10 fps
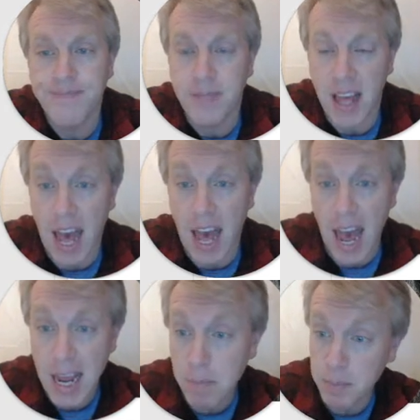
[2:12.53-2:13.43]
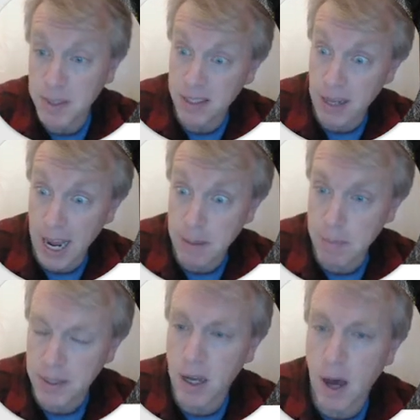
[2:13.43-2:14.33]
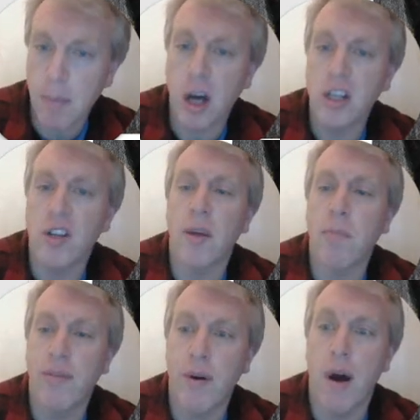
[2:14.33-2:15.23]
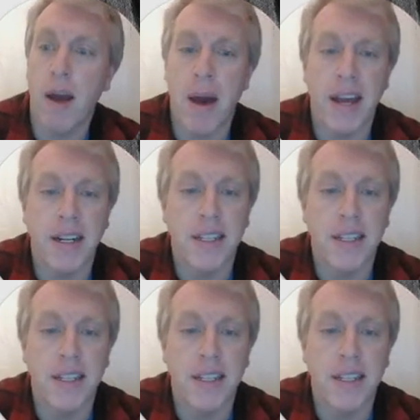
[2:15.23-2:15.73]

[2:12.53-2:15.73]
They're apes. Apes are part of the primates.